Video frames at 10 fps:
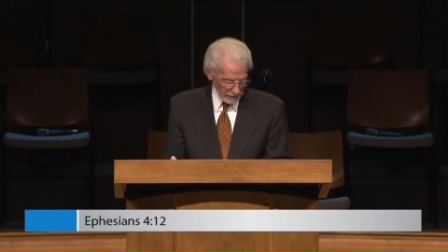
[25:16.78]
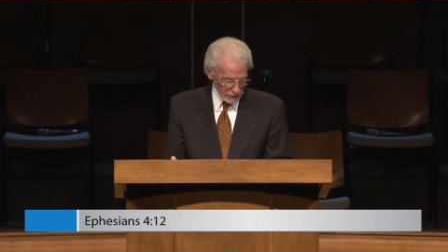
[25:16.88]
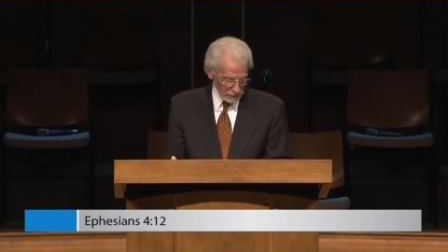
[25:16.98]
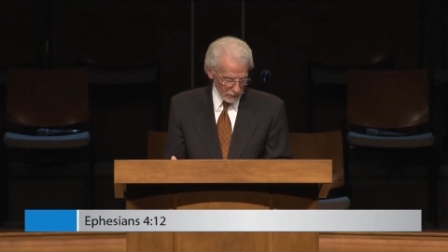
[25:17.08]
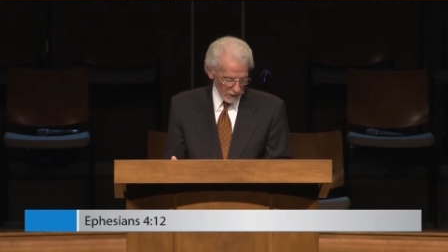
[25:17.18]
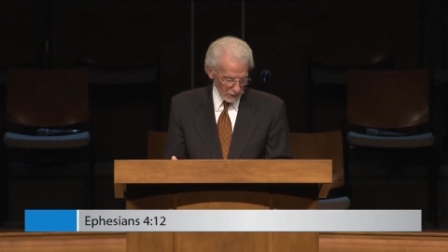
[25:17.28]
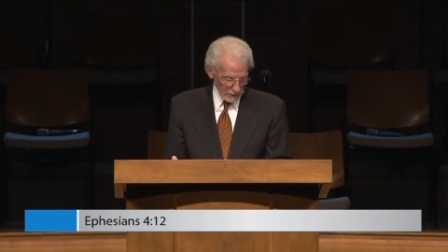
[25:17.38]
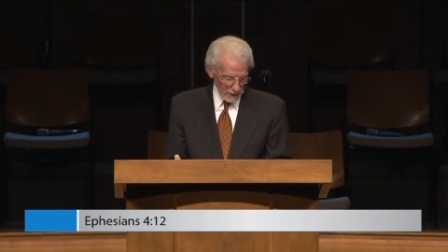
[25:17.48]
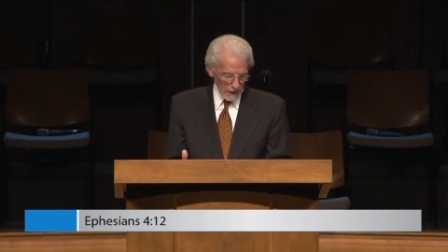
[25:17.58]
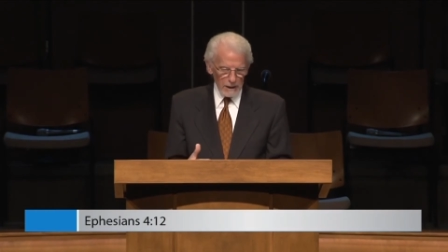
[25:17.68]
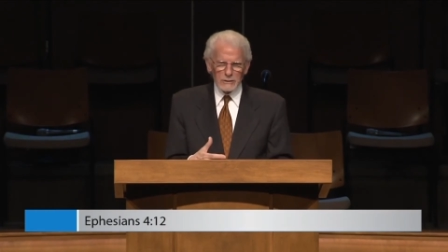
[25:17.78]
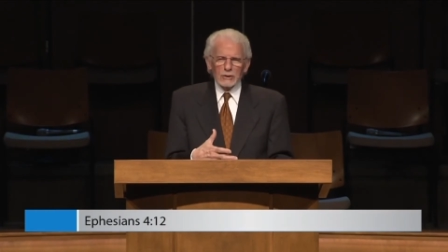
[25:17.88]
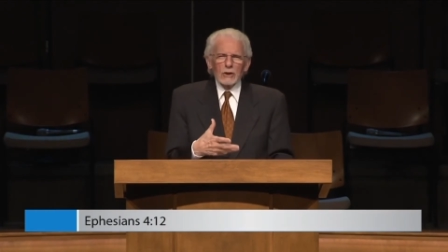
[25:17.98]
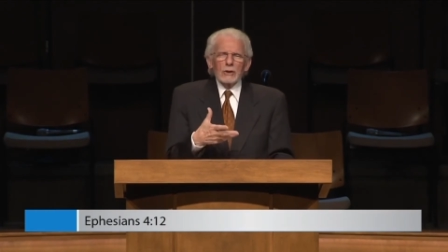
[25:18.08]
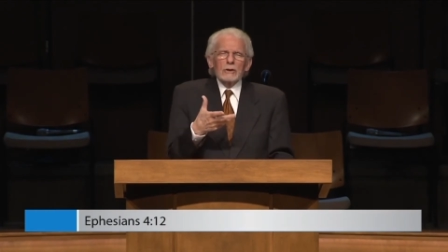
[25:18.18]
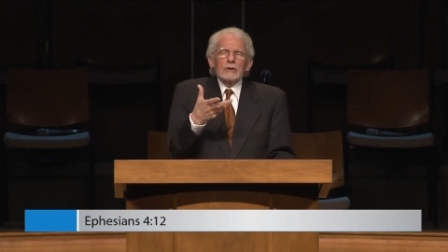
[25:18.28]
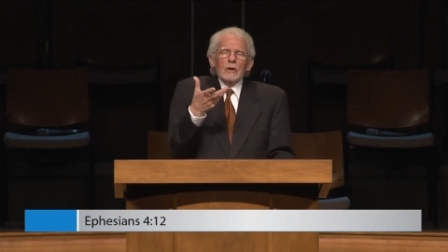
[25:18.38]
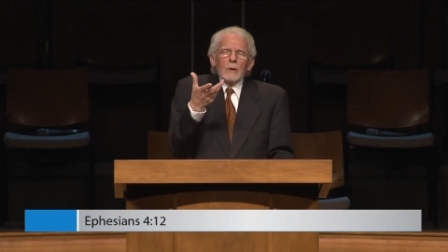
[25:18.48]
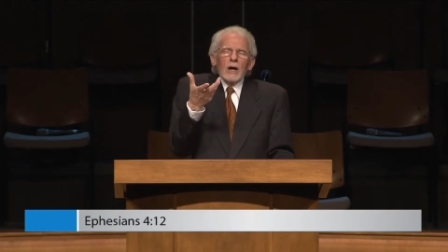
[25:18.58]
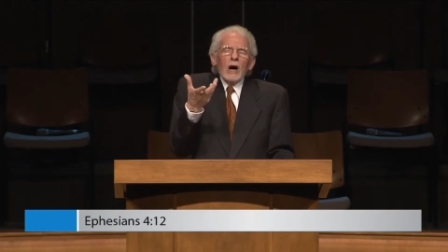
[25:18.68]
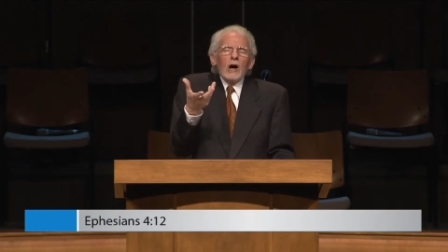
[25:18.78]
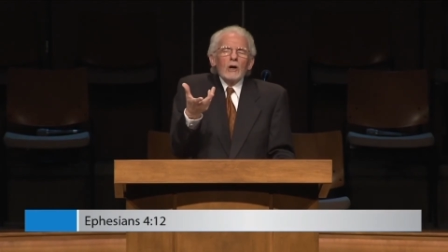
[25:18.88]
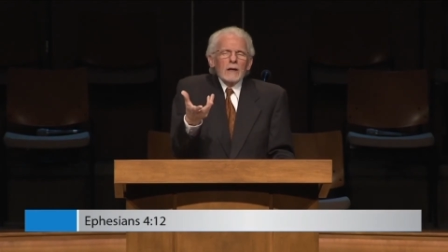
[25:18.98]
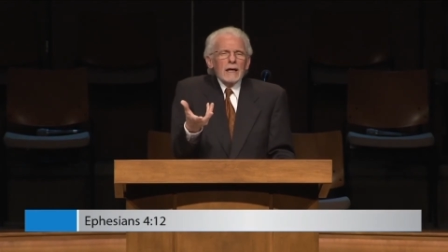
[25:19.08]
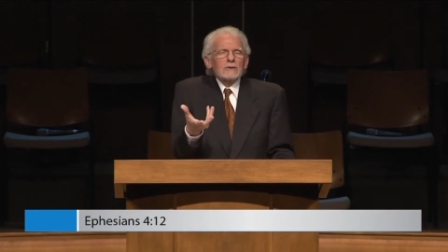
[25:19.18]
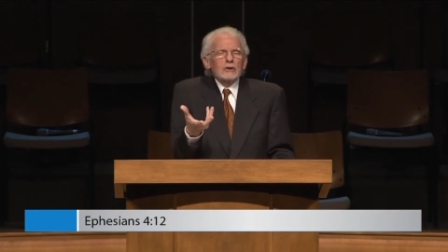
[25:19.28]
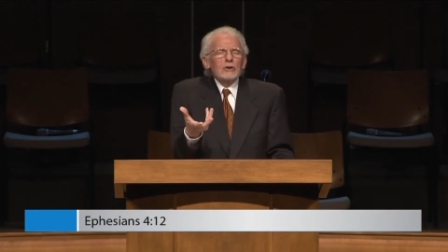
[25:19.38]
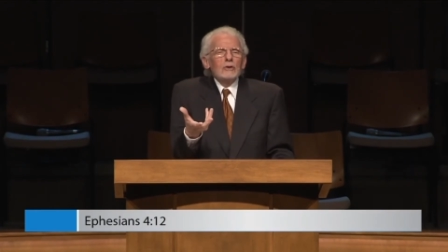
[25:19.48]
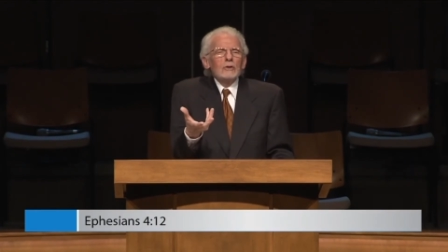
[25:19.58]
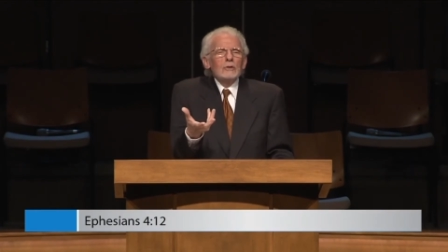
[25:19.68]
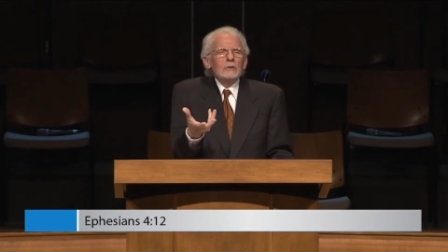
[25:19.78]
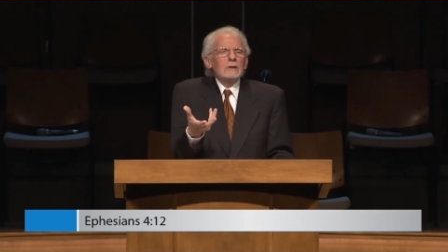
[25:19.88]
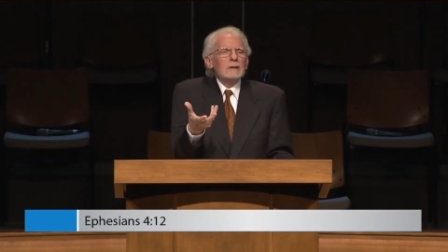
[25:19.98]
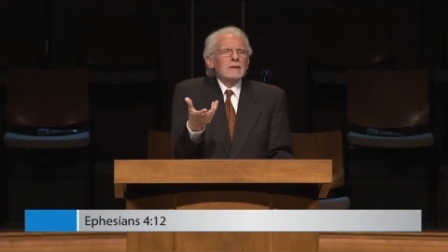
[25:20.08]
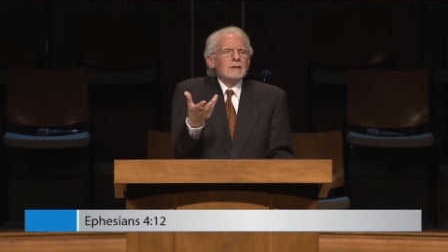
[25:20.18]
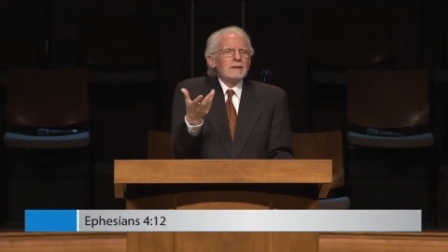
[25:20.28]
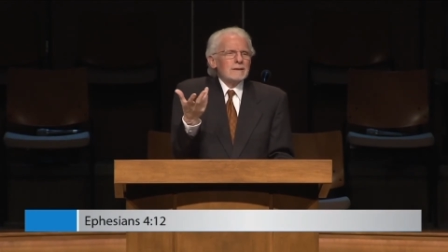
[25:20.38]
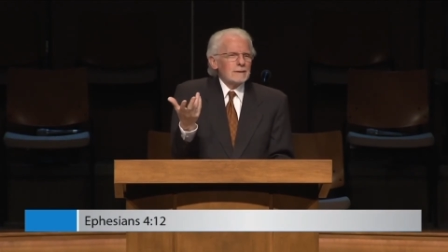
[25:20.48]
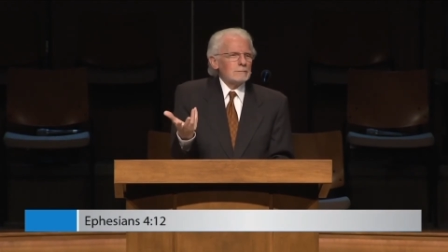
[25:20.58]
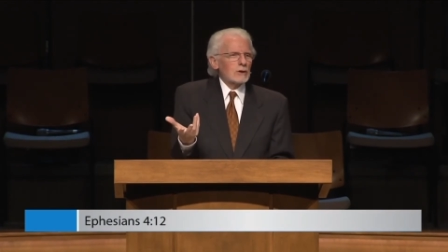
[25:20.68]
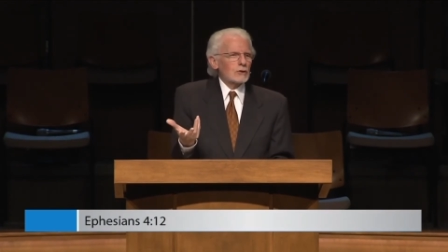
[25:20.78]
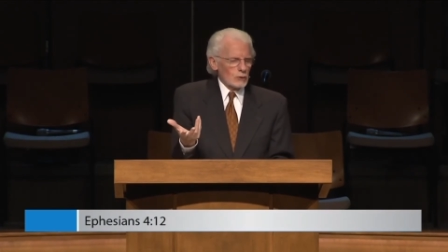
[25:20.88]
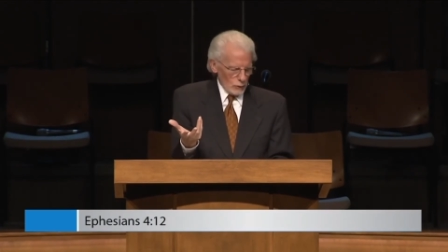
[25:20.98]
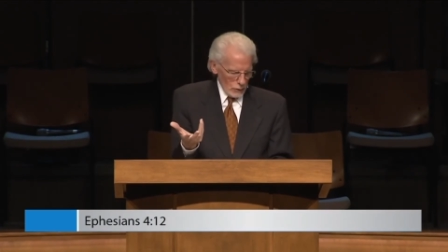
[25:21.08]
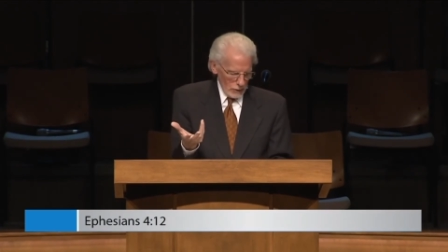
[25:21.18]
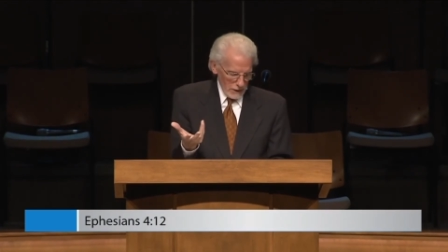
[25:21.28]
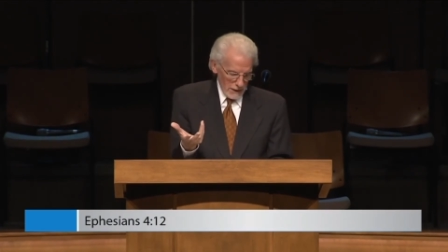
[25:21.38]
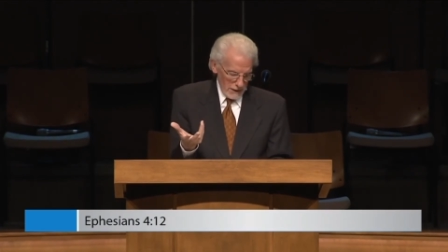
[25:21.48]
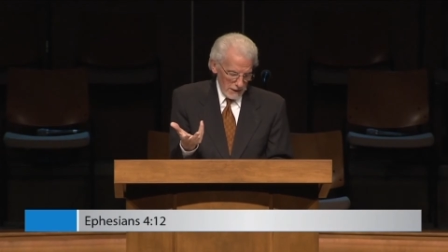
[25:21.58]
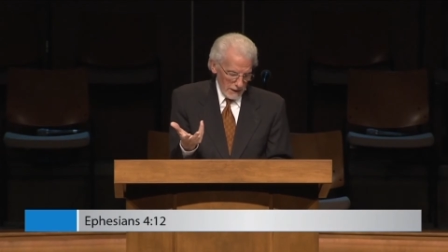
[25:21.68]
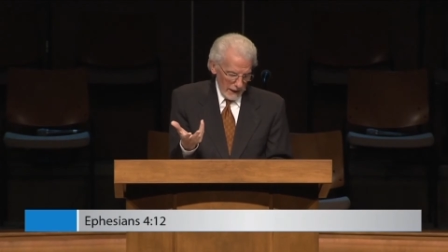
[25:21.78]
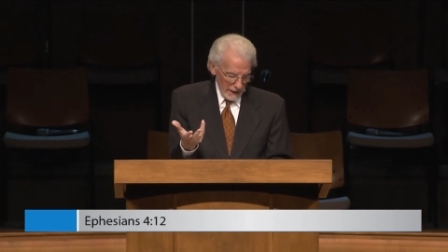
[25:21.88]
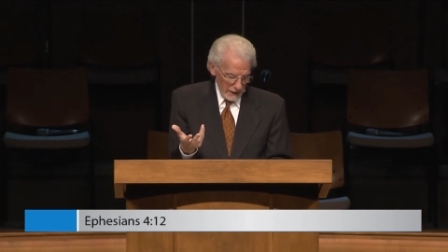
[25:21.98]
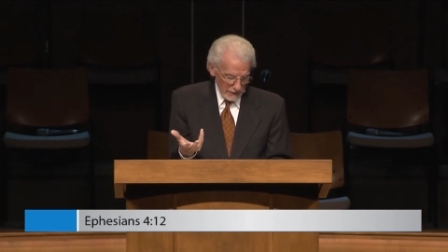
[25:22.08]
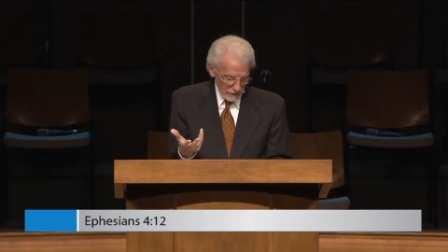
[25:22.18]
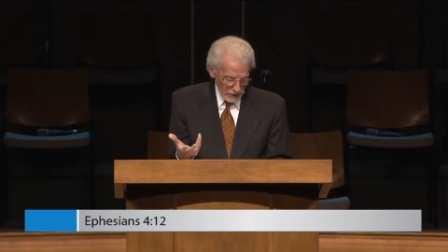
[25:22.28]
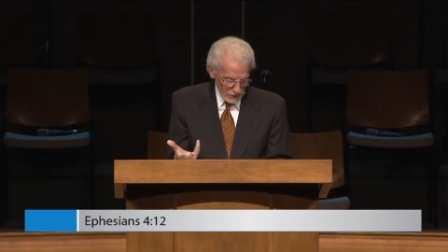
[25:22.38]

verse 12. So until we all get to maturity as